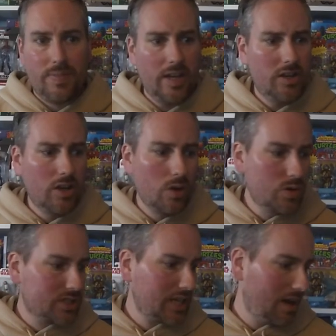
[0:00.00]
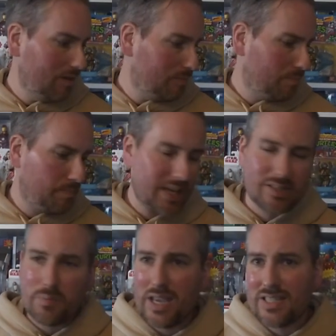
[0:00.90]
new set of bits
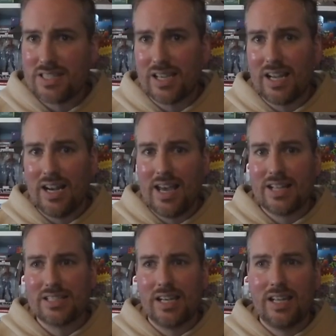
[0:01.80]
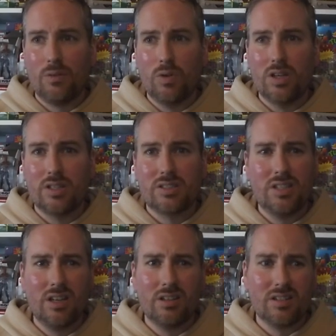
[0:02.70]
and pieces to collect, and it was,
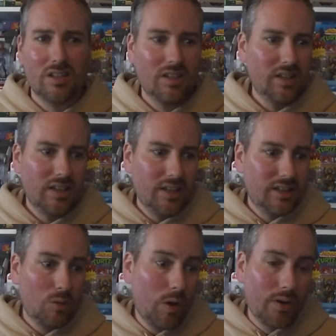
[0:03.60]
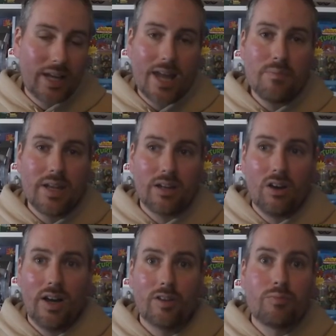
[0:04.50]
you know, the world of gaming
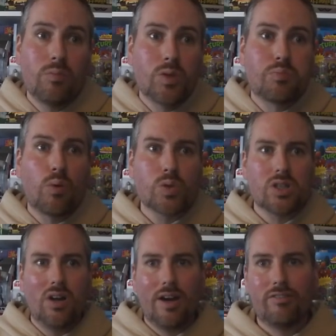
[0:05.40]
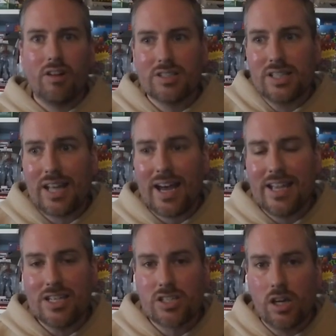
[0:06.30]
kind of was brought to life for us at that
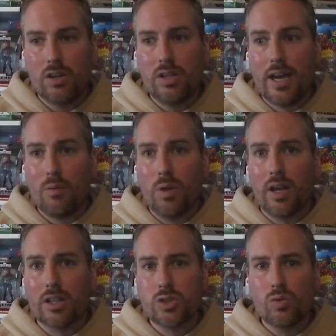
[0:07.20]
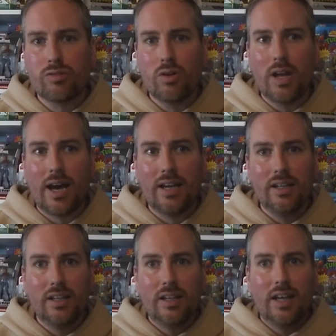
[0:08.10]
age. So yeah, we're going to talk through that
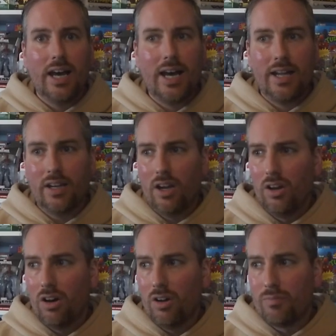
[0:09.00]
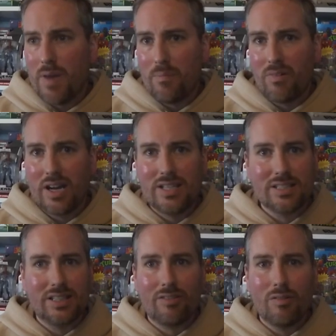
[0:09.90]
and a lot of memories
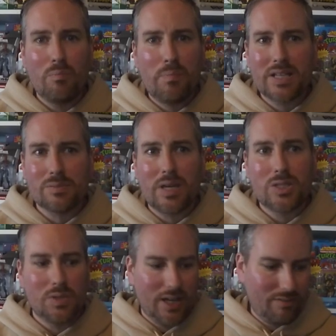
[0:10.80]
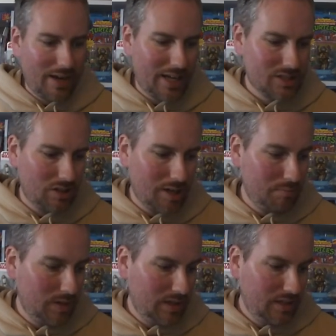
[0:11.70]
and different bits and pieces we've done around that time.